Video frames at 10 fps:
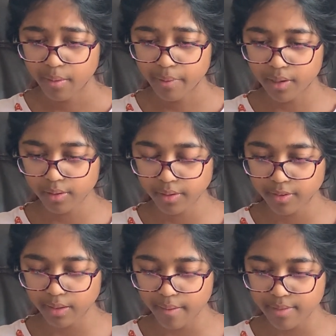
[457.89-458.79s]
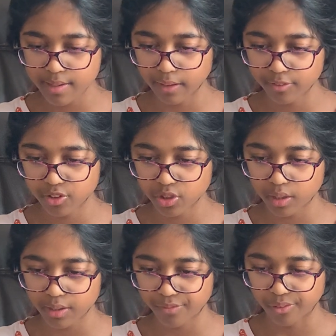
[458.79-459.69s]
Barrels of slimy stuff stood
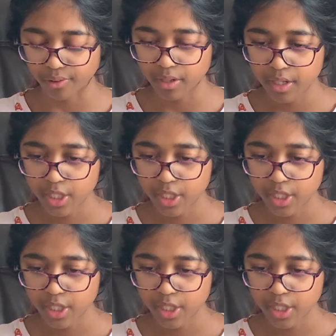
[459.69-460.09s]
on the floor.